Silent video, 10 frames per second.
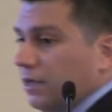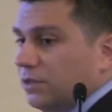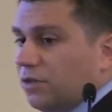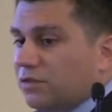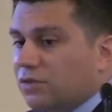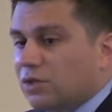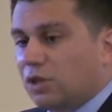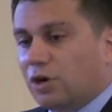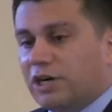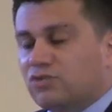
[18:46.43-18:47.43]
So this was a
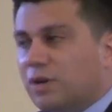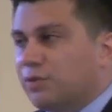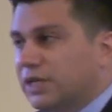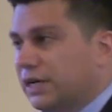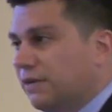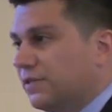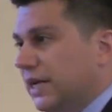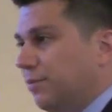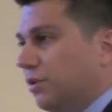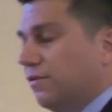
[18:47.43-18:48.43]
large representative
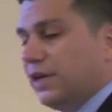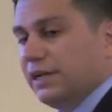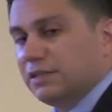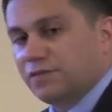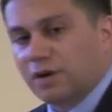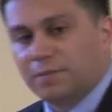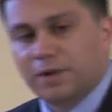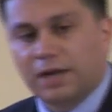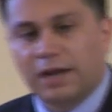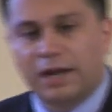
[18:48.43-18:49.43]
sample of kids from,
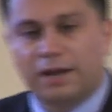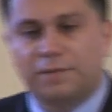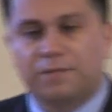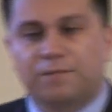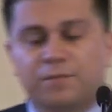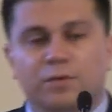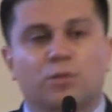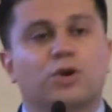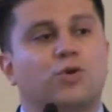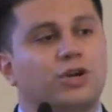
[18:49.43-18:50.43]
uh,
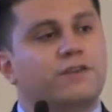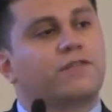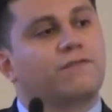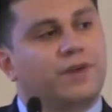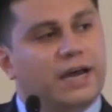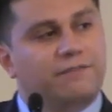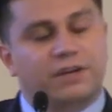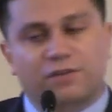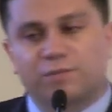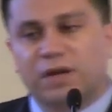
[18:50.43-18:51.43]
recruited from five
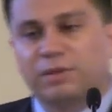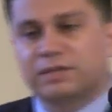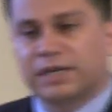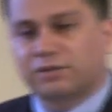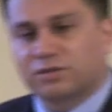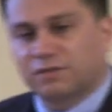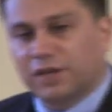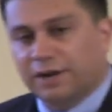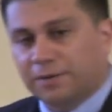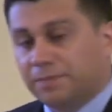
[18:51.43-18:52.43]
different public sectors of
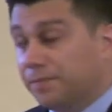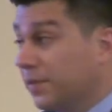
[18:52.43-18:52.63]
care.